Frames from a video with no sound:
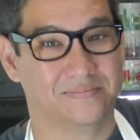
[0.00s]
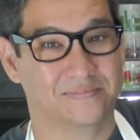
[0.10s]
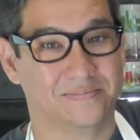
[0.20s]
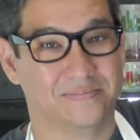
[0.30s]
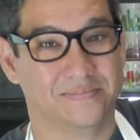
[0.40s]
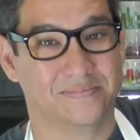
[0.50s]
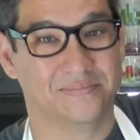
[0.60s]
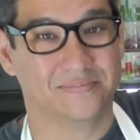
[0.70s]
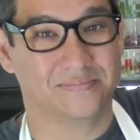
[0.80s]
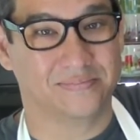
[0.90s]

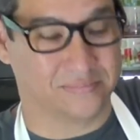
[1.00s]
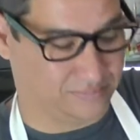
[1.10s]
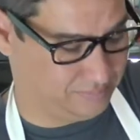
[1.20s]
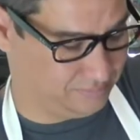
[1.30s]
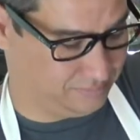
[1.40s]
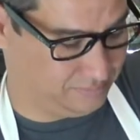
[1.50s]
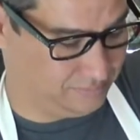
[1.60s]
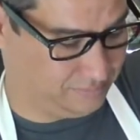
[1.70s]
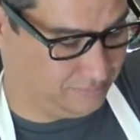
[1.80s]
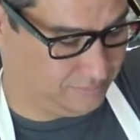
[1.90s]

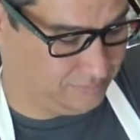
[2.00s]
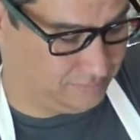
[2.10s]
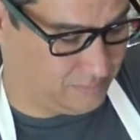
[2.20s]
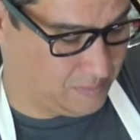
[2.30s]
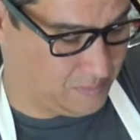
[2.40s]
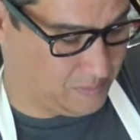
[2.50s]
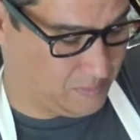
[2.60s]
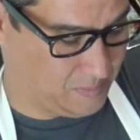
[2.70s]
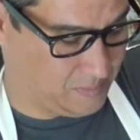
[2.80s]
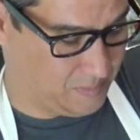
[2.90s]

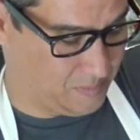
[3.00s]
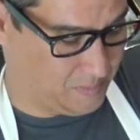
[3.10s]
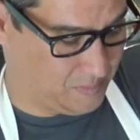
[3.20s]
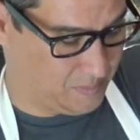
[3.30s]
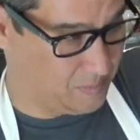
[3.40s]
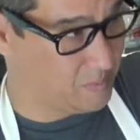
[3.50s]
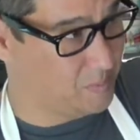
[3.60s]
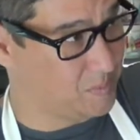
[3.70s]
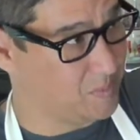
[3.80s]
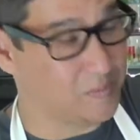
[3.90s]

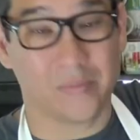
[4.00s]
Nothing is said.